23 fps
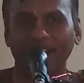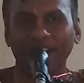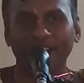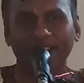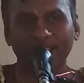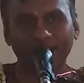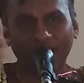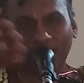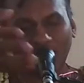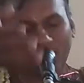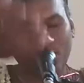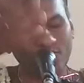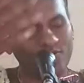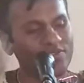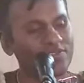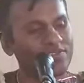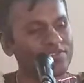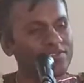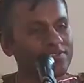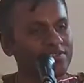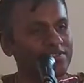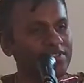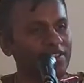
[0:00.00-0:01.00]
And
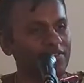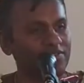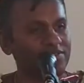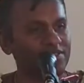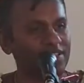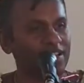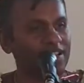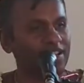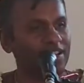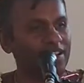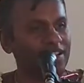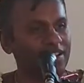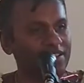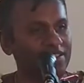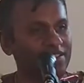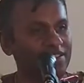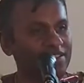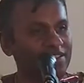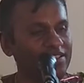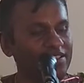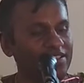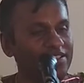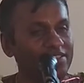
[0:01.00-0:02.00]
down, there was
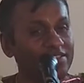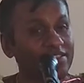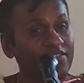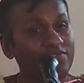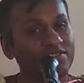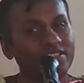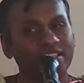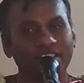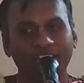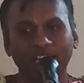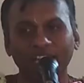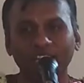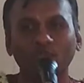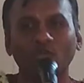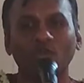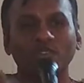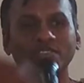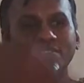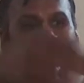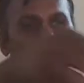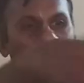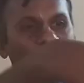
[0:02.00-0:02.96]
a king who was